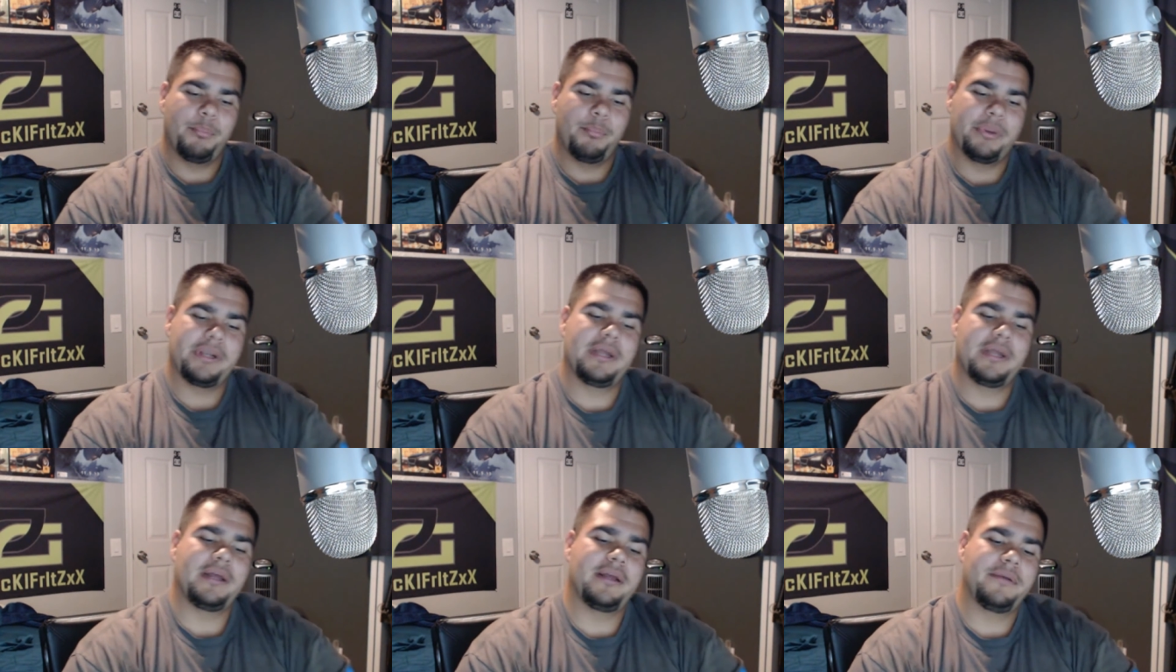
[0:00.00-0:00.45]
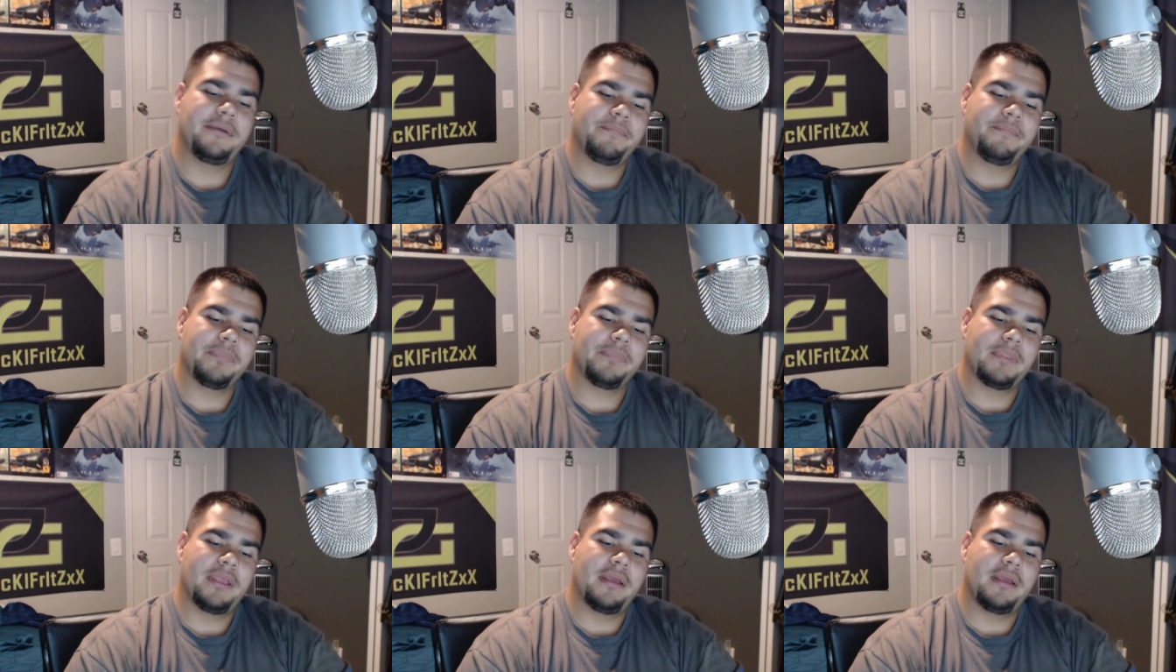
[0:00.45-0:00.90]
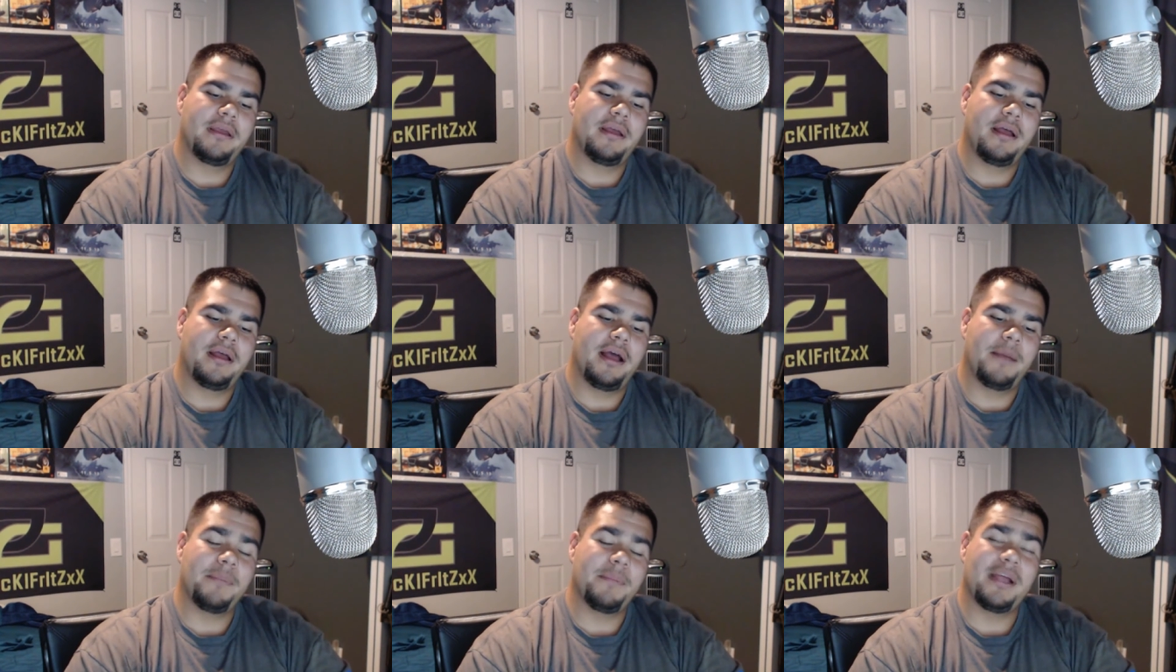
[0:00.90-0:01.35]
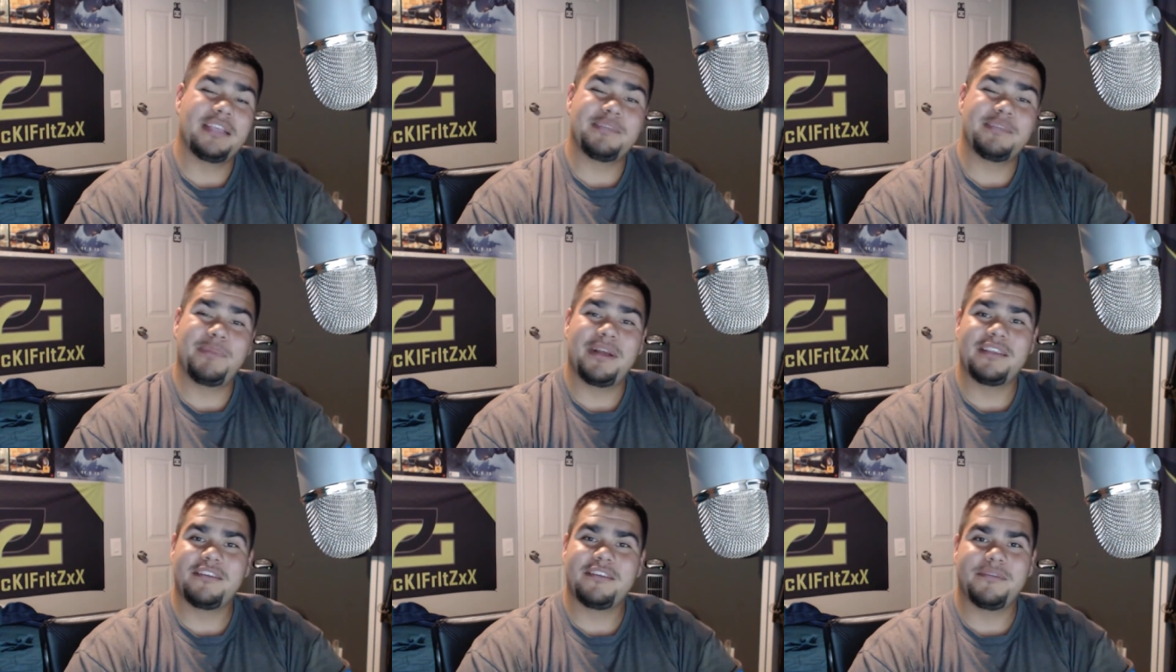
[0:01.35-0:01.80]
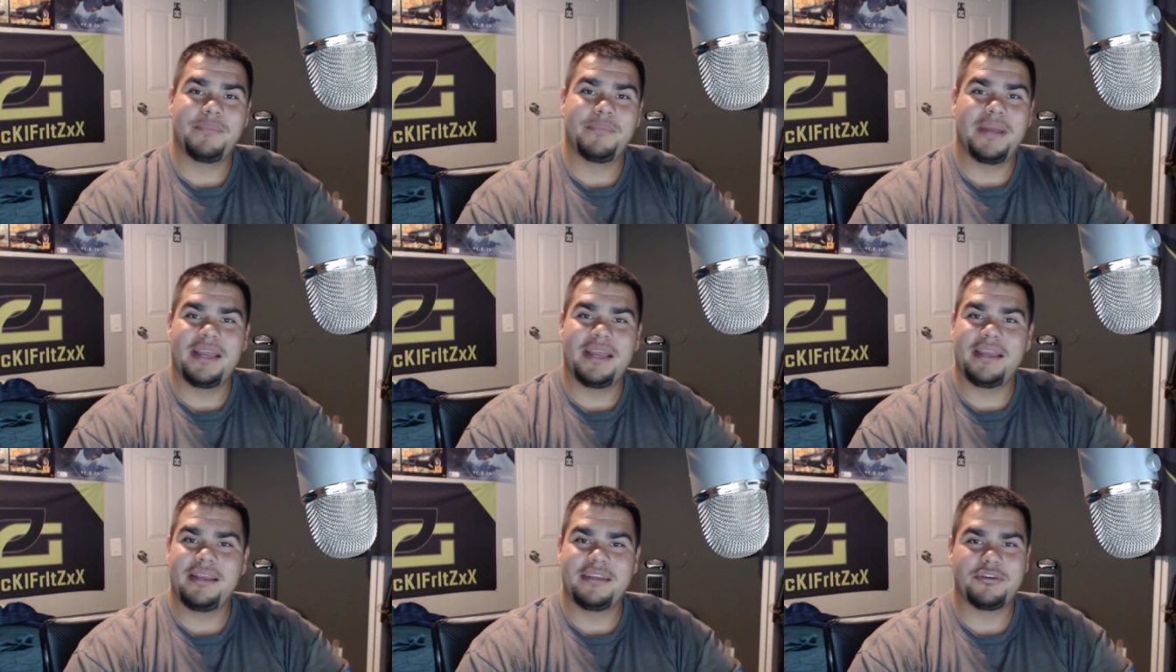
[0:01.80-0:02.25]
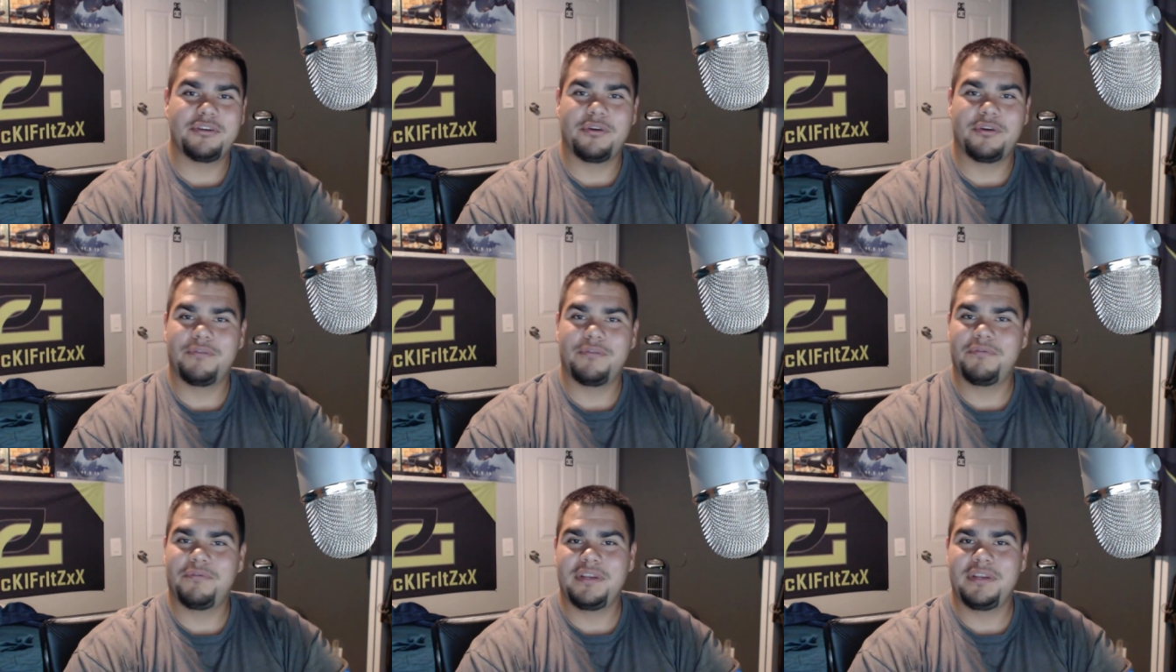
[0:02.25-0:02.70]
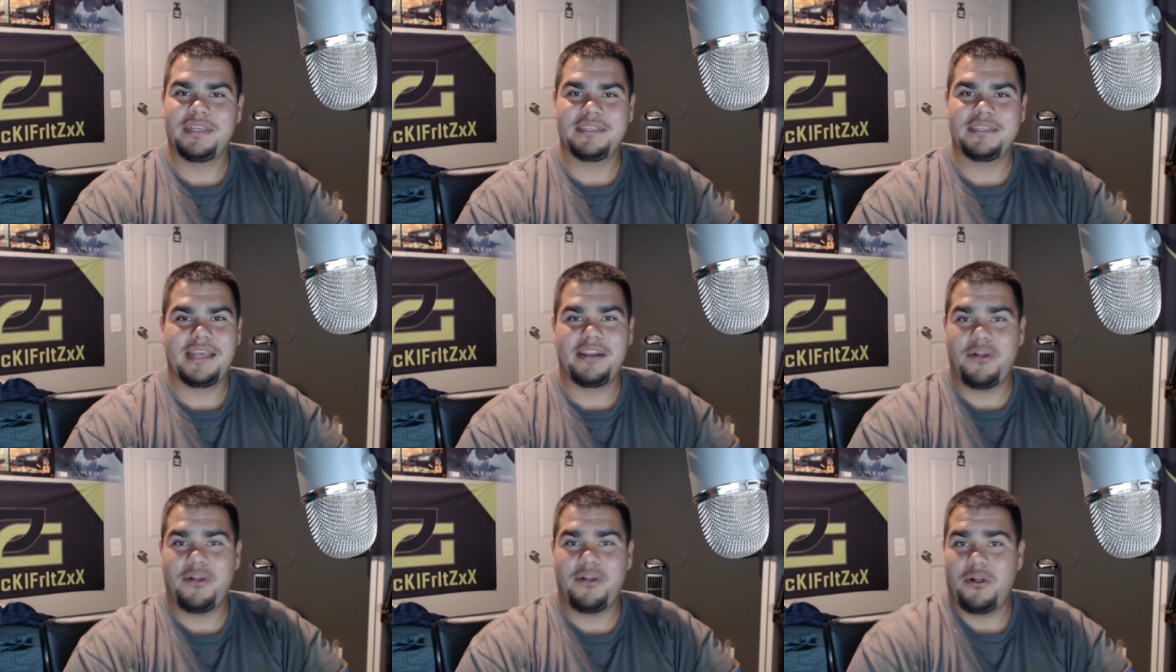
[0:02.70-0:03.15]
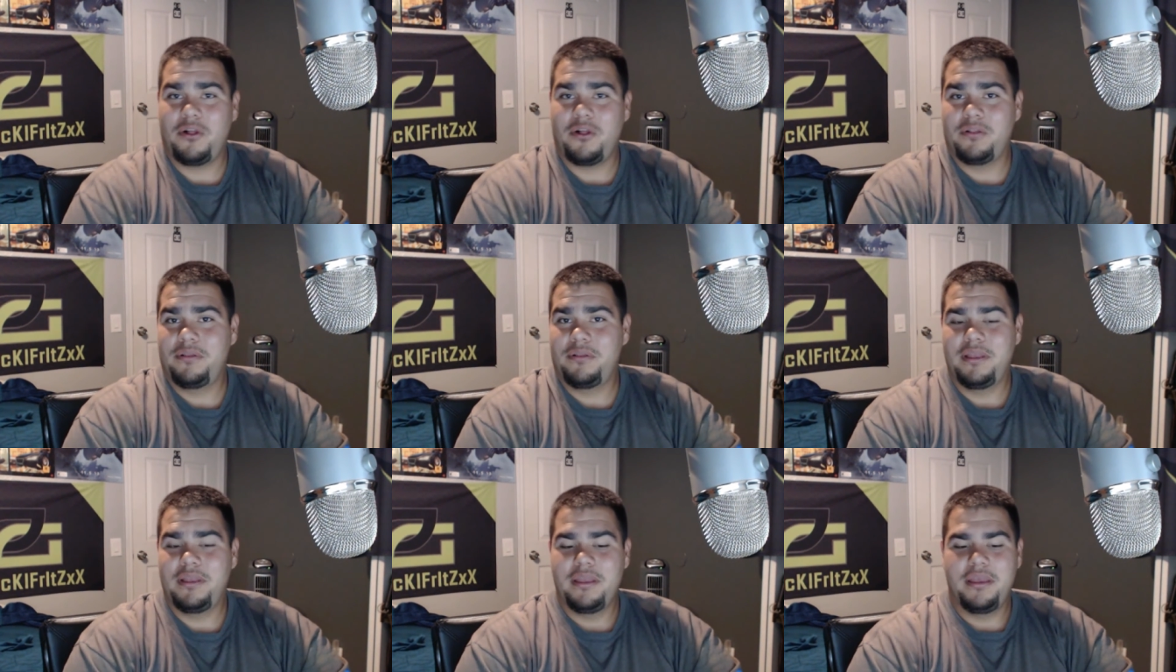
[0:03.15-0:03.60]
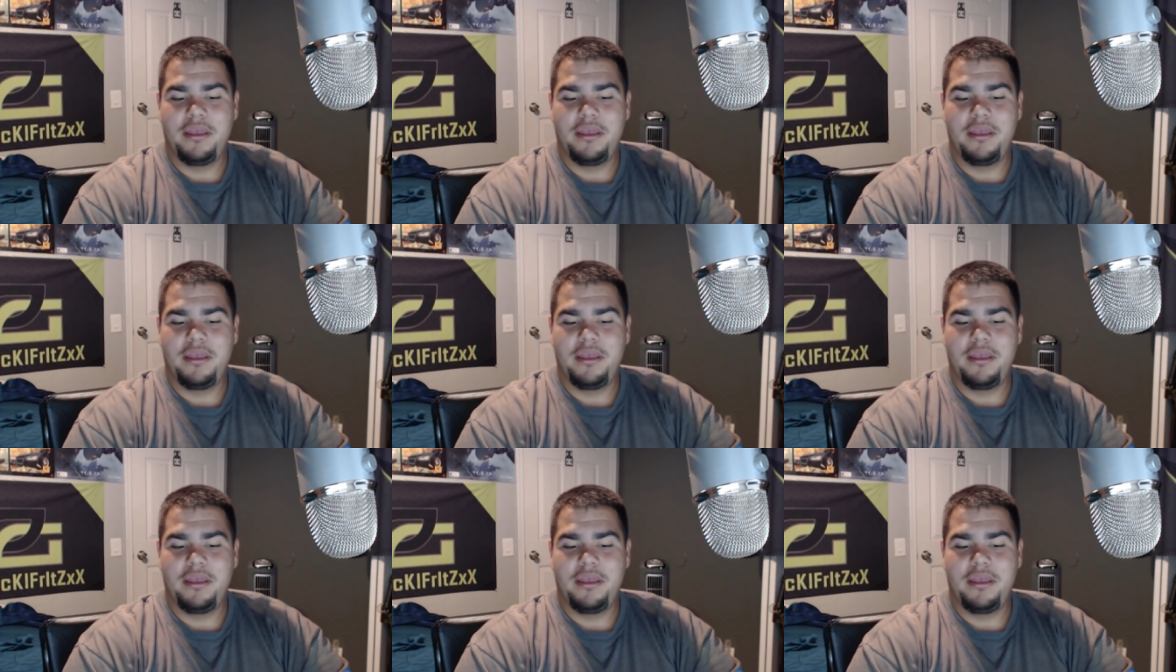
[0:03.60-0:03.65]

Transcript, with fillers: But uh, I'm not sponsored by KontrolFreeks at all.